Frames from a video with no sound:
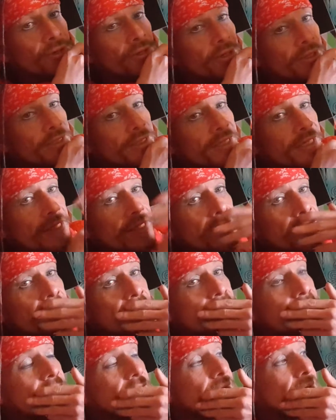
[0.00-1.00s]
that I say this
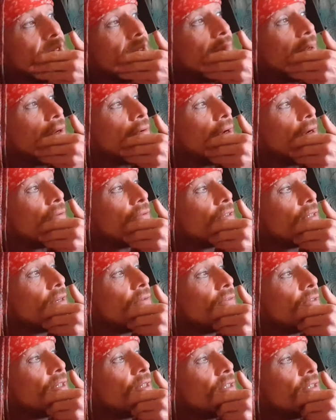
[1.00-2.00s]
shit to in the mental health
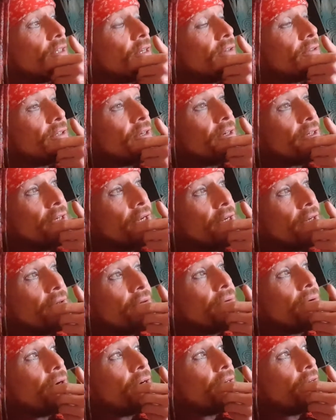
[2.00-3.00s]
services goes, I
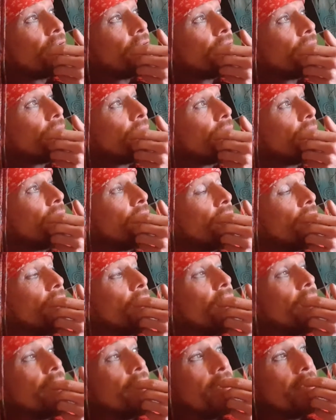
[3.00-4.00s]
know, I know,
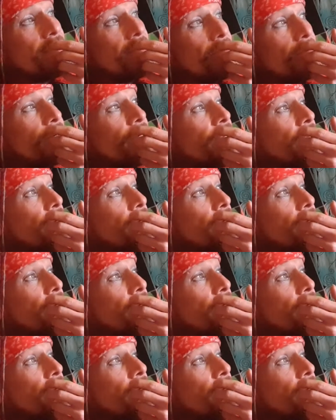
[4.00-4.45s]
and everyone